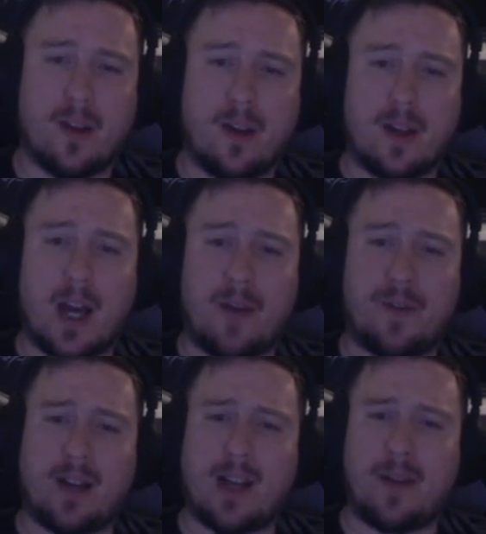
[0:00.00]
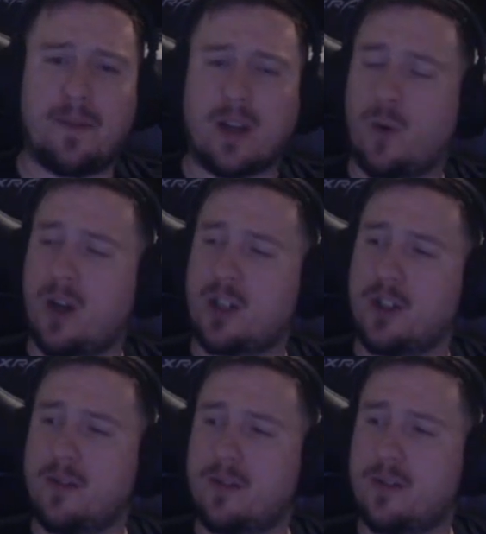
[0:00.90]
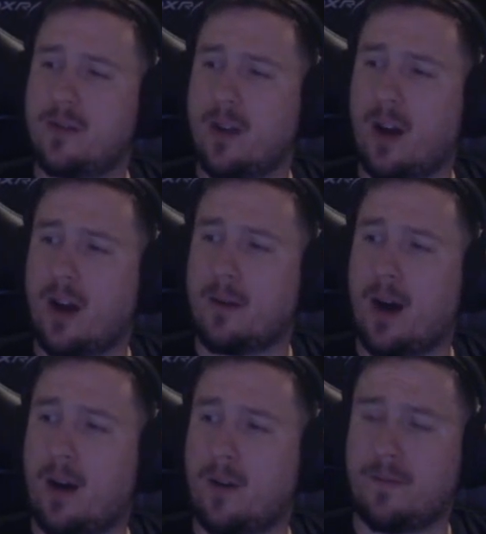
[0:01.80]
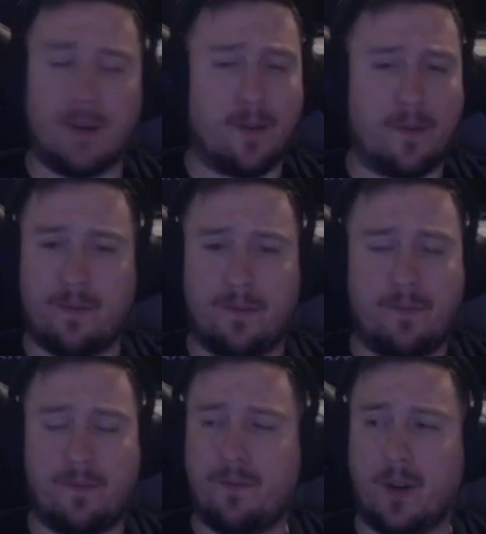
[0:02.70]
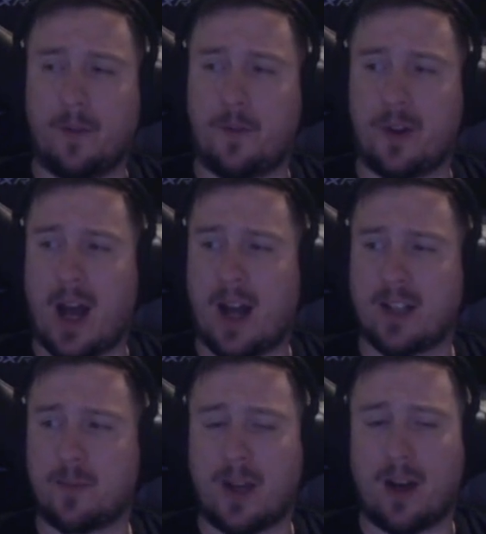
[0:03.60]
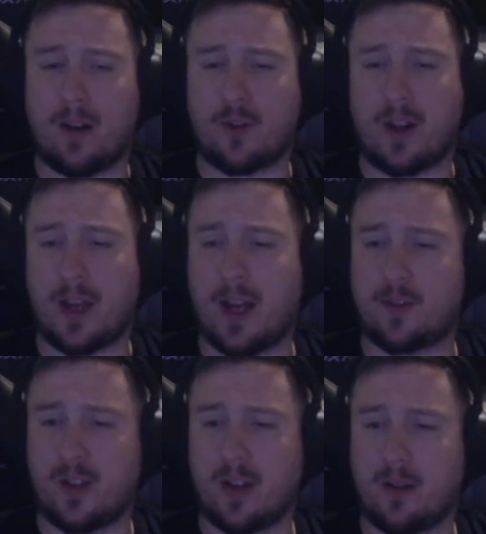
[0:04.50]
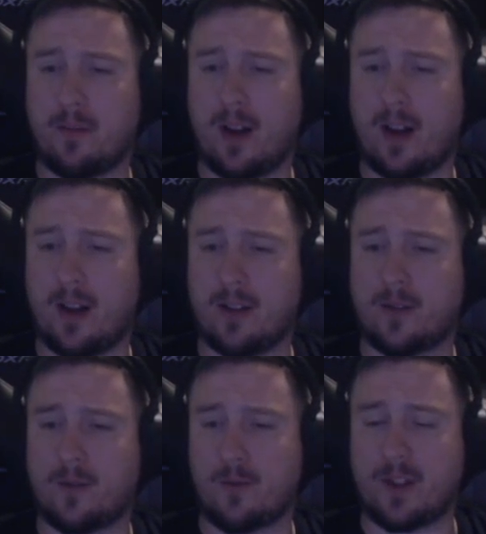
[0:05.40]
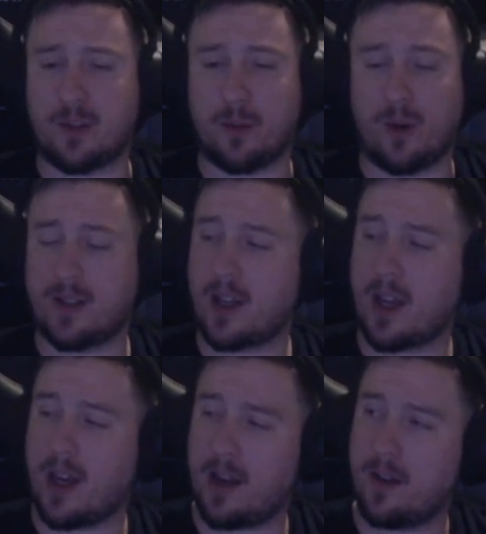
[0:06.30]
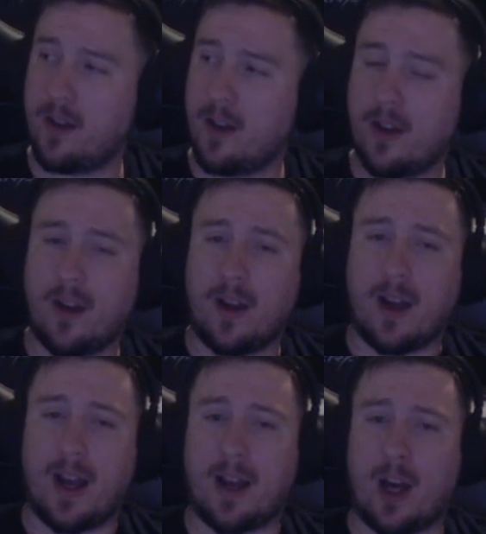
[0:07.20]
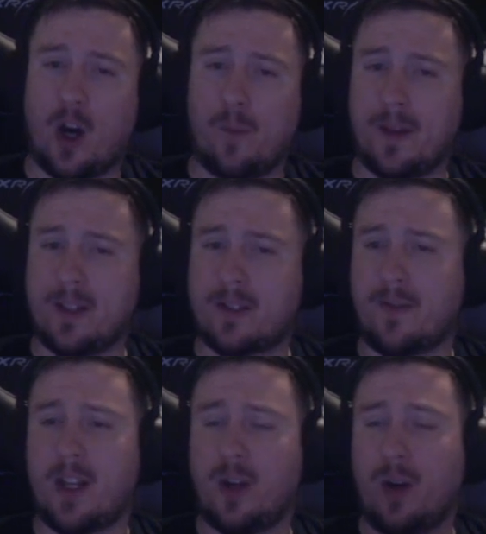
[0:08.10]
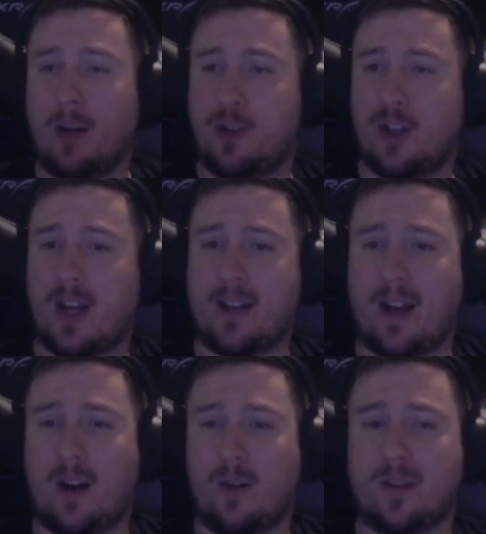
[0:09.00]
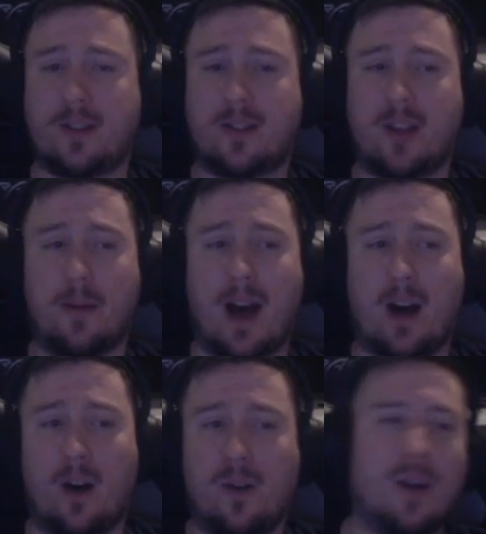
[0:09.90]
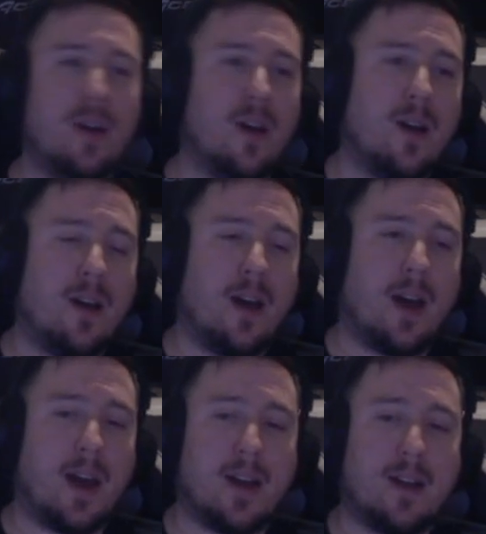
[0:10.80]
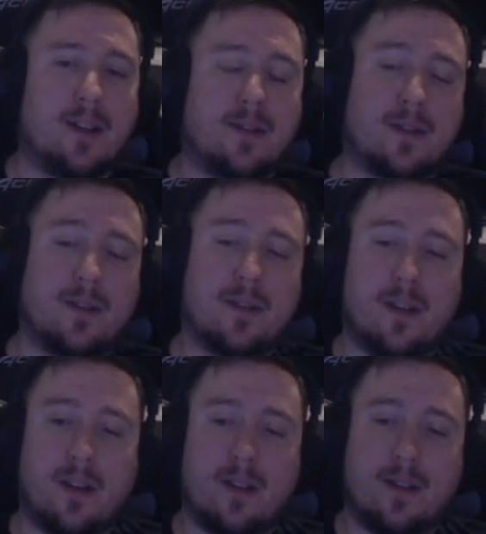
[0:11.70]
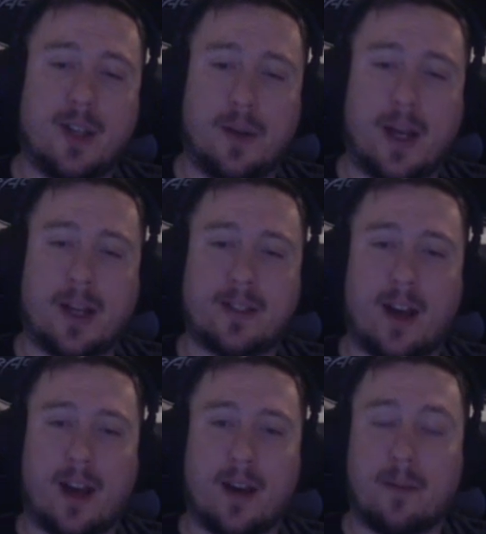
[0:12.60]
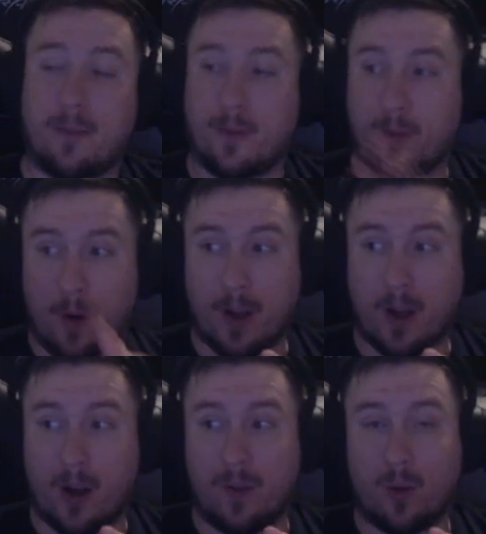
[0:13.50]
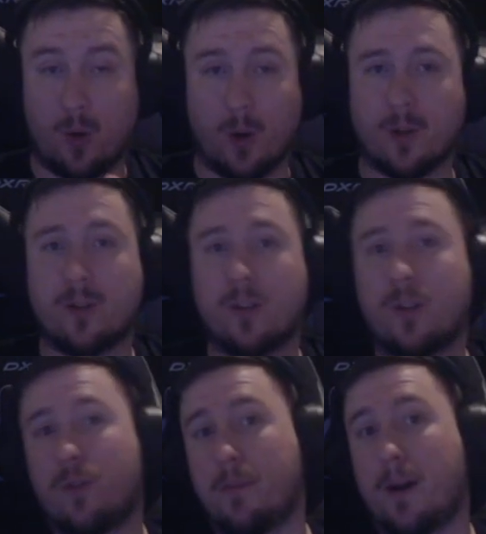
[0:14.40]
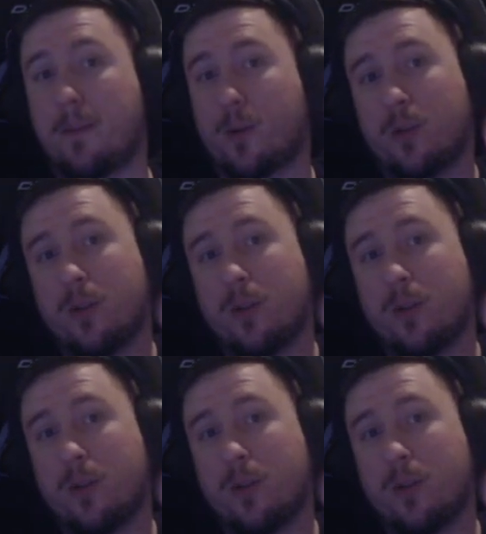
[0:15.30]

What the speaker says: yeah, if you guys have any questions, I'll feel free to ask me. I'll try to answer them as reasonable as I can. And I hope this video helped you guys out somehow. And till next time, and before I go, of course, remember,